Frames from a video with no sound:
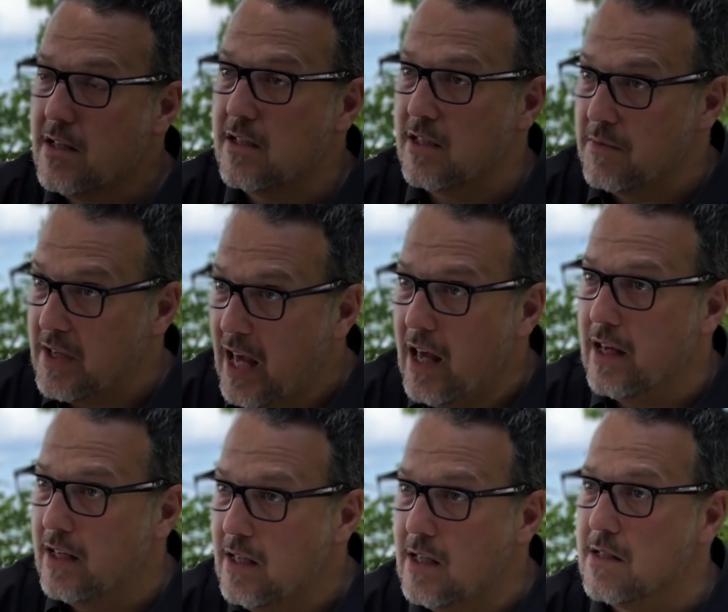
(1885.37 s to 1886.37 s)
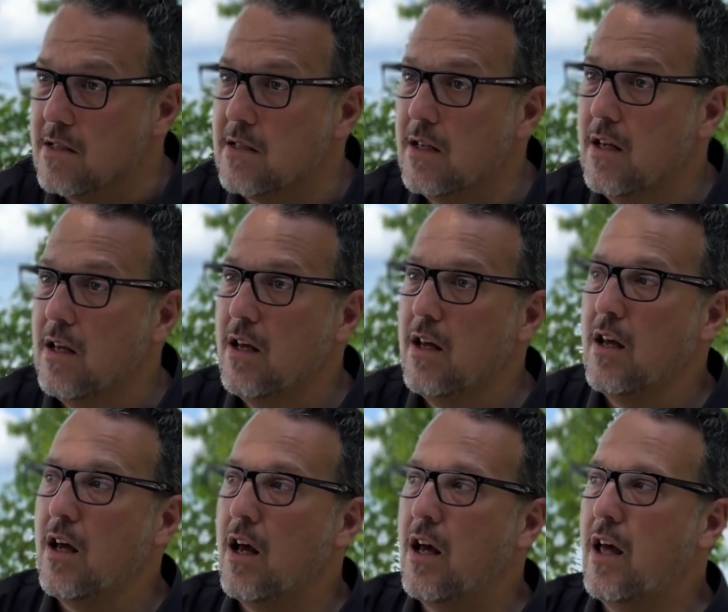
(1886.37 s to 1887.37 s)
Seriously, yeah, it is.
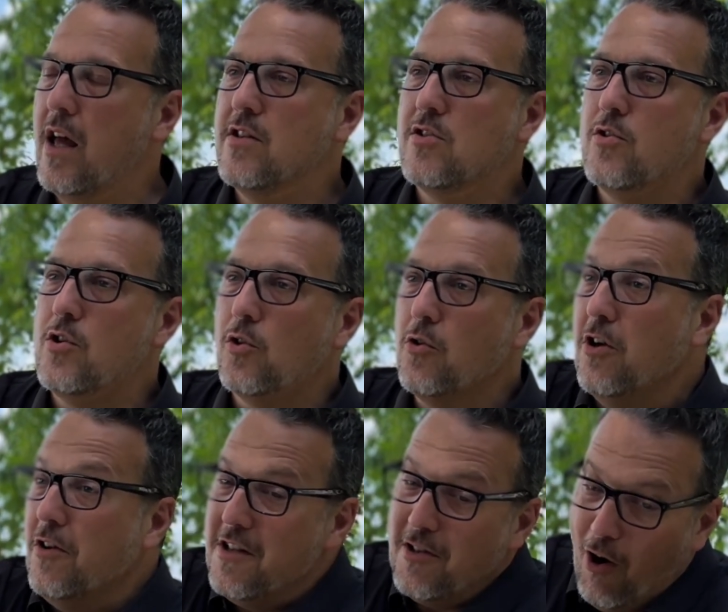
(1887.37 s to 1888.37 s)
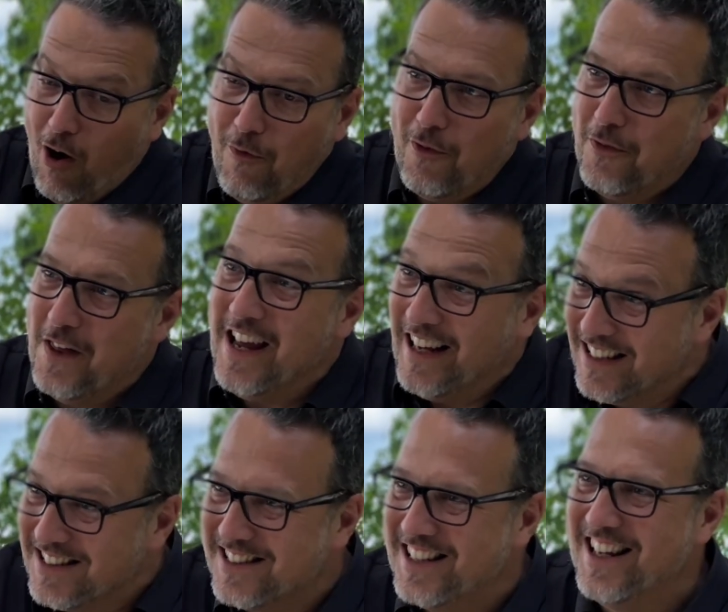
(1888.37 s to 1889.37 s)
And so you learn all these awful
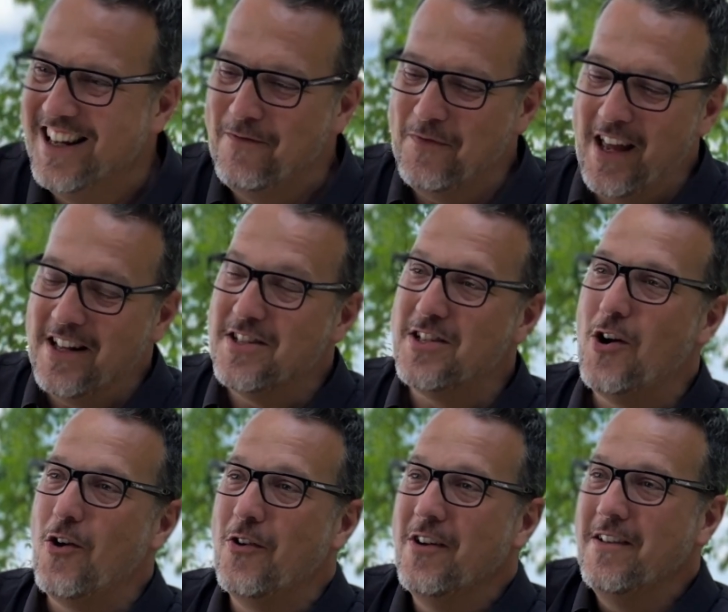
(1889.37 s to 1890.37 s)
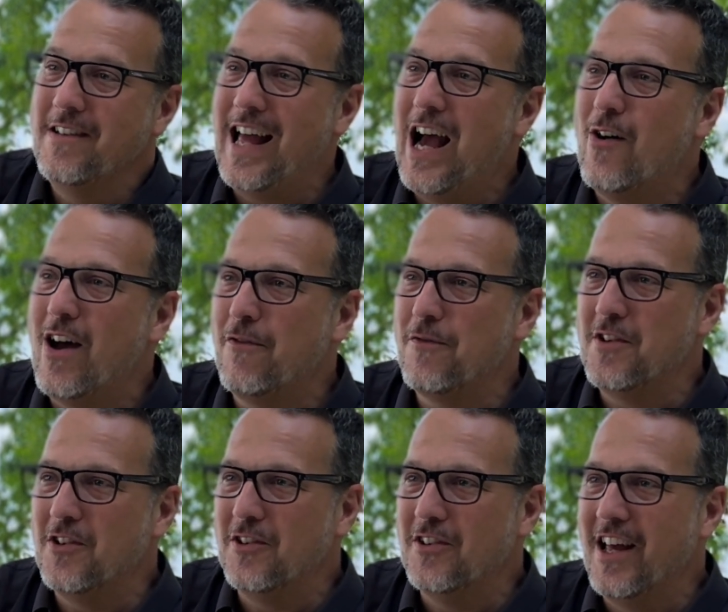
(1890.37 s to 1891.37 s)
things. And so now I
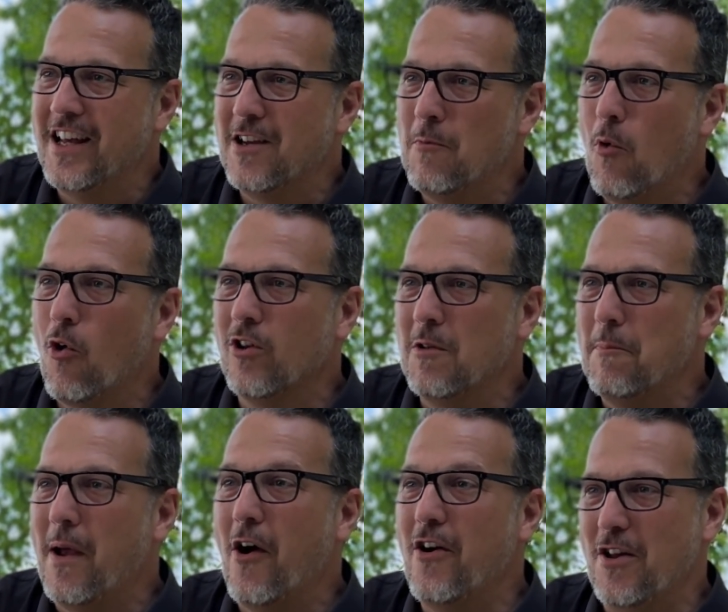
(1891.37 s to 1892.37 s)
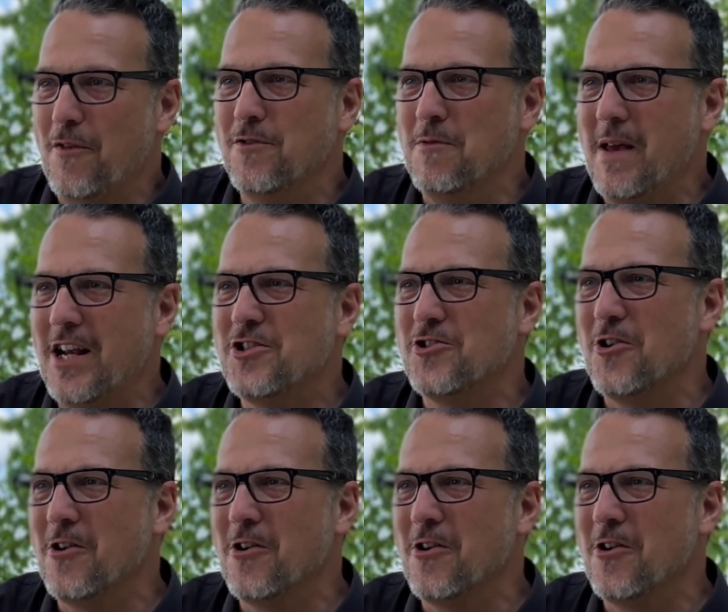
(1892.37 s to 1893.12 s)
feel like a moral imperative to make sure